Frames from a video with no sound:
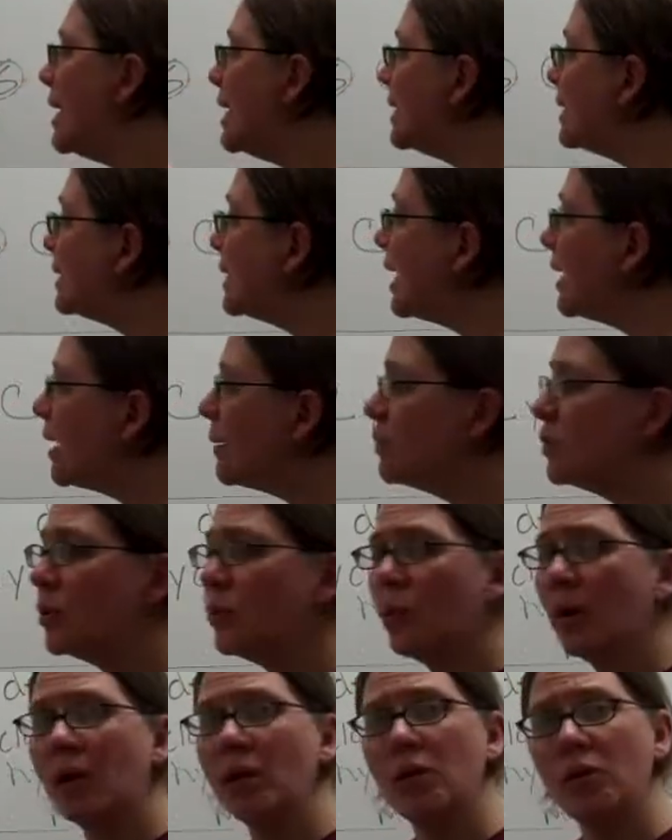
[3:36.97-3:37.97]
is set up
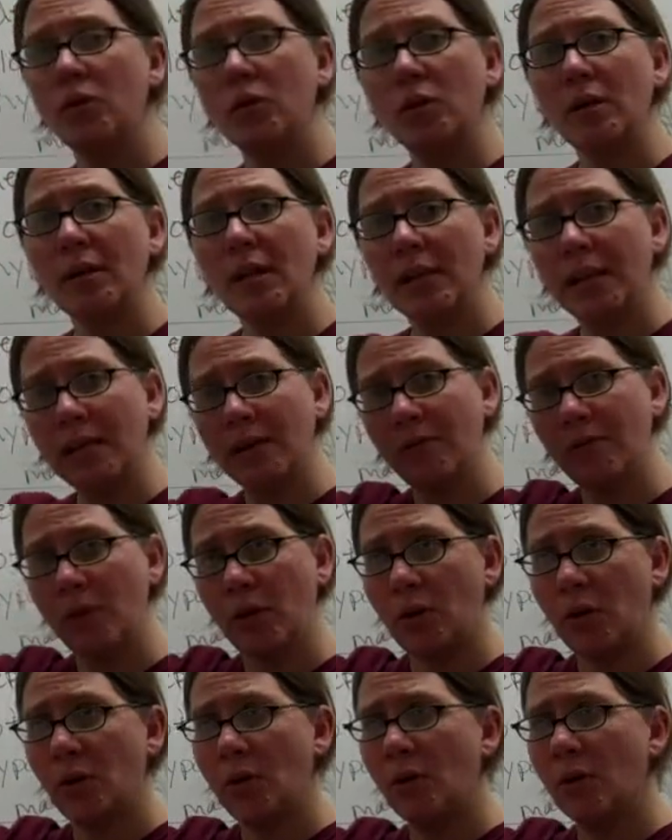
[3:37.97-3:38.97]
to where usually they give
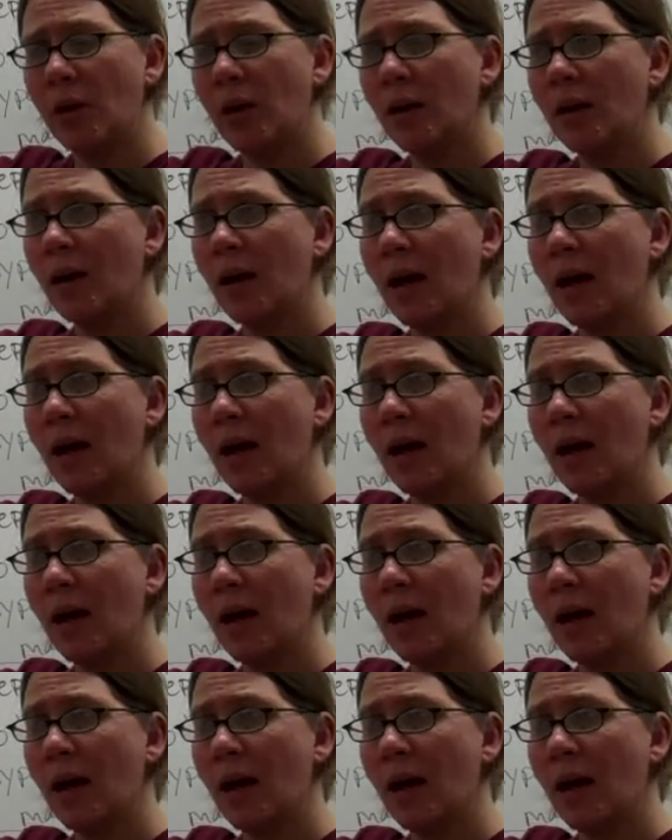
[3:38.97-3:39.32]
you